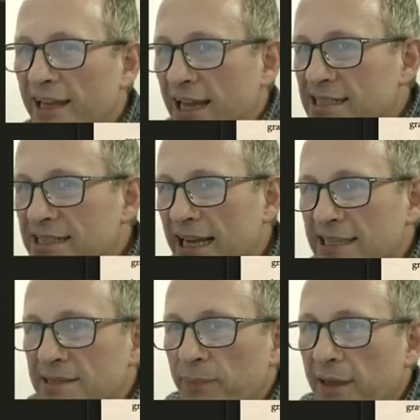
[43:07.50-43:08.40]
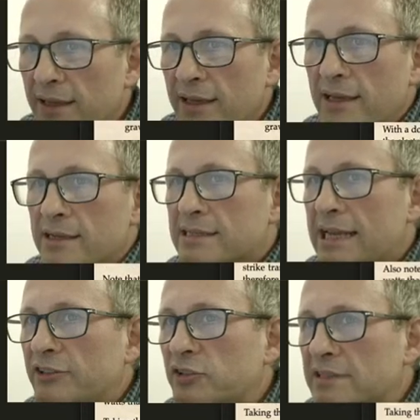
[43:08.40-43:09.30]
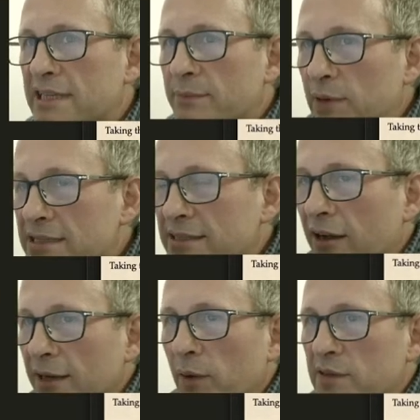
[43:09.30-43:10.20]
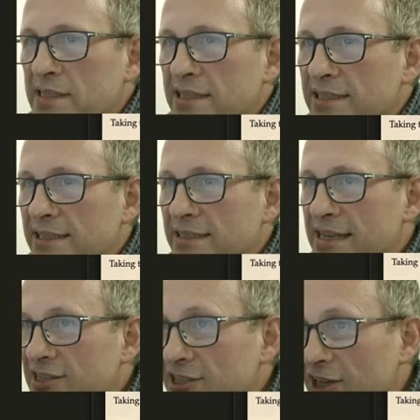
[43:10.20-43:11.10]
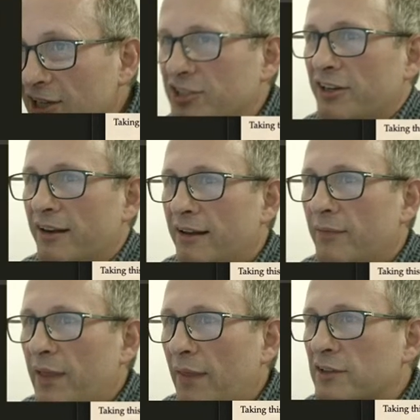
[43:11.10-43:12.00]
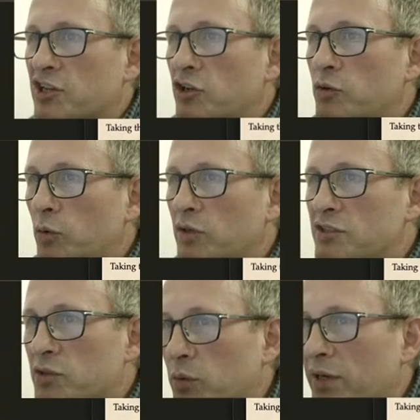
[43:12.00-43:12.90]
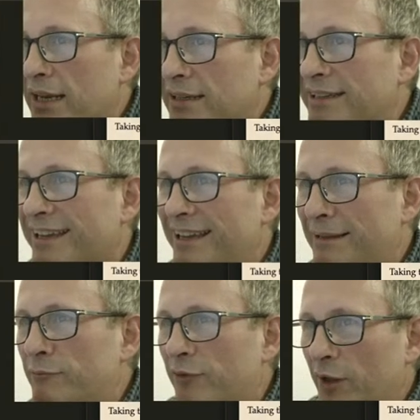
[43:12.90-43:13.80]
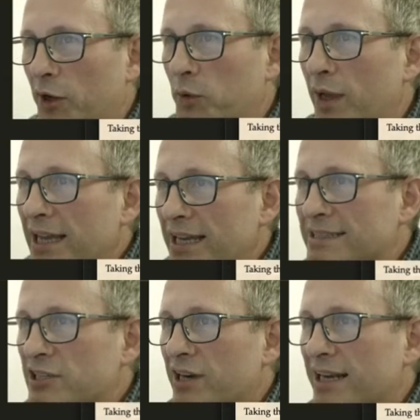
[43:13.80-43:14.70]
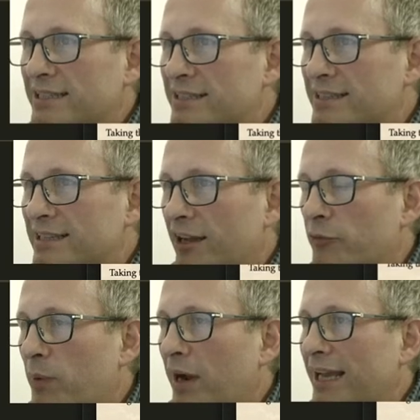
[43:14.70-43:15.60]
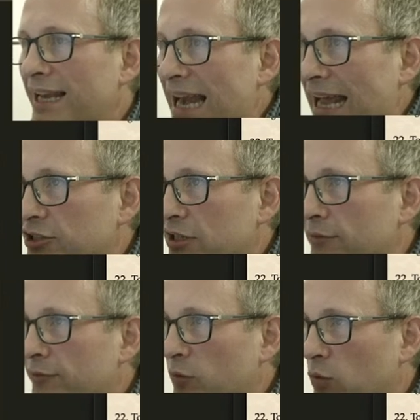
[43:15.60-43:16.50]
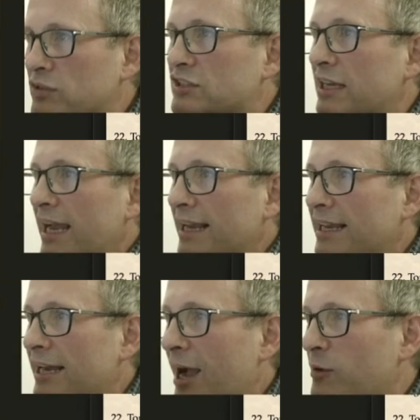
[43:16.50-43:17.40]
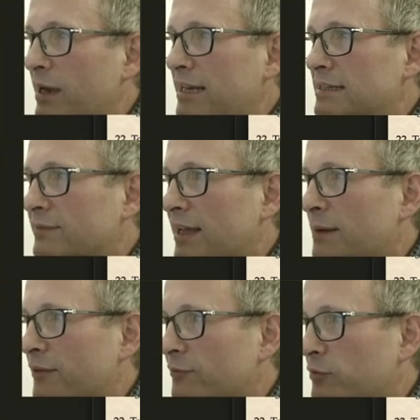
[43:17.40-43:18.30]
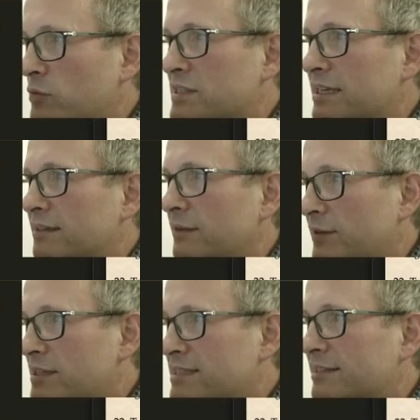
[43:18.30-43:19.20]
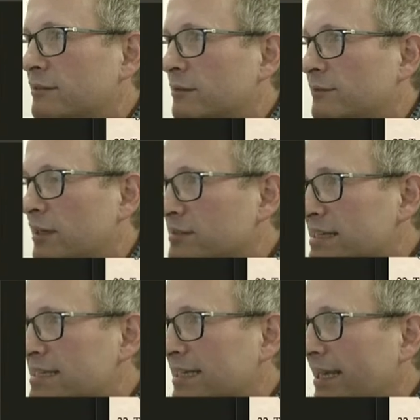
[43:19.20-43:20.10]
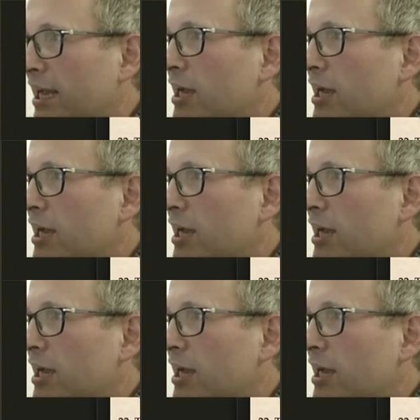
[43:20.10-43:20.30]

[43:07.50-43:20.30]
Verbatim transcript: it says, central to the present hypothesis is the assertion that the tornadic inflow is attracted to the Earth by electric force and can only develop vertical velocity